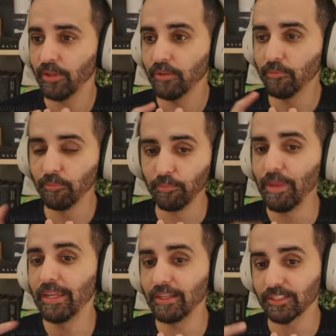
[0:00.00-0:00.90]

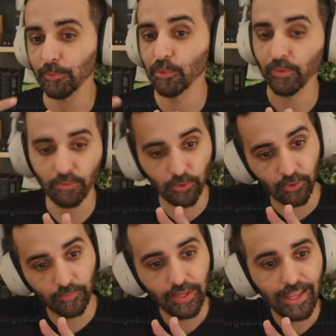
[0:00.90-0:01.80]
making someone
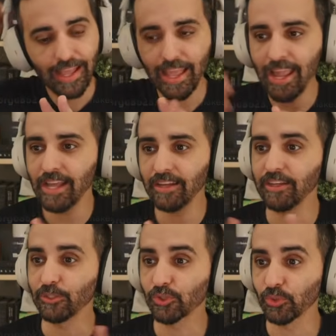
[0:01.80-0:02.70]
re-roll, and it
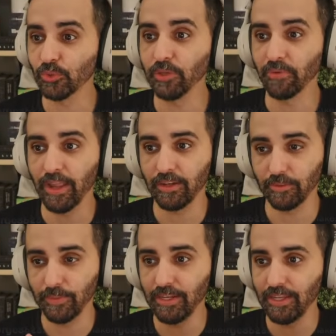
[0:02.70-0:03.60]
is truly
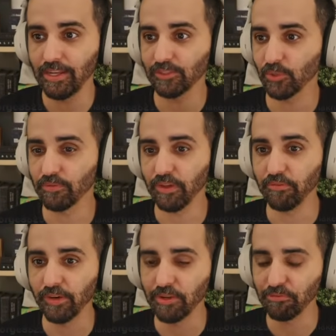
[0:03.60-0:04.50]
random. It has sort of a
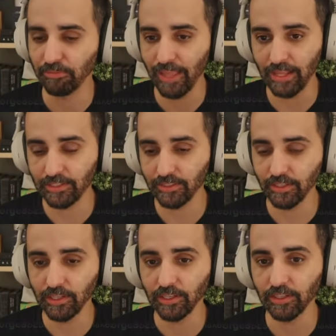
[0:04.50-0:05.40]
very flat
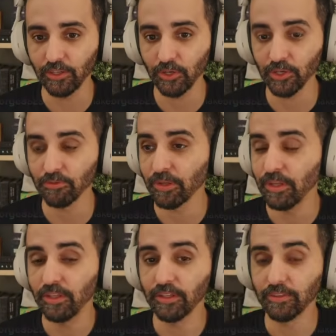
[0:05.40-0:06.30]
curve.
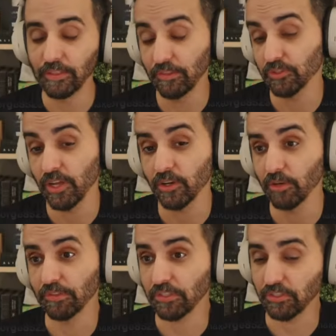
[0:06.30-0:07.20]
There's not a
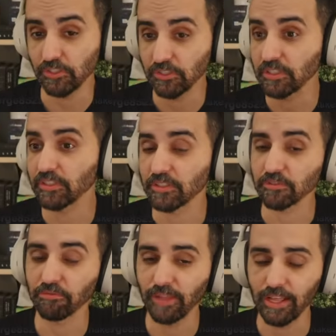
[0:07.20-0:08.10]
curve; it's
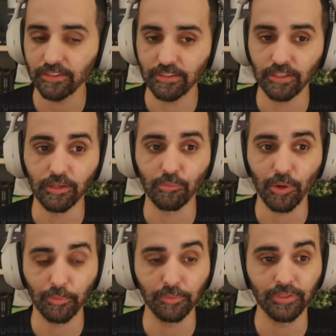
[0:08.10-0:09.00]
just flat
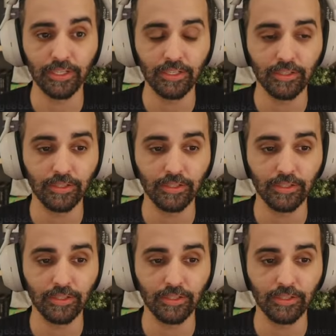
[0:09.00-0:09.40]
probability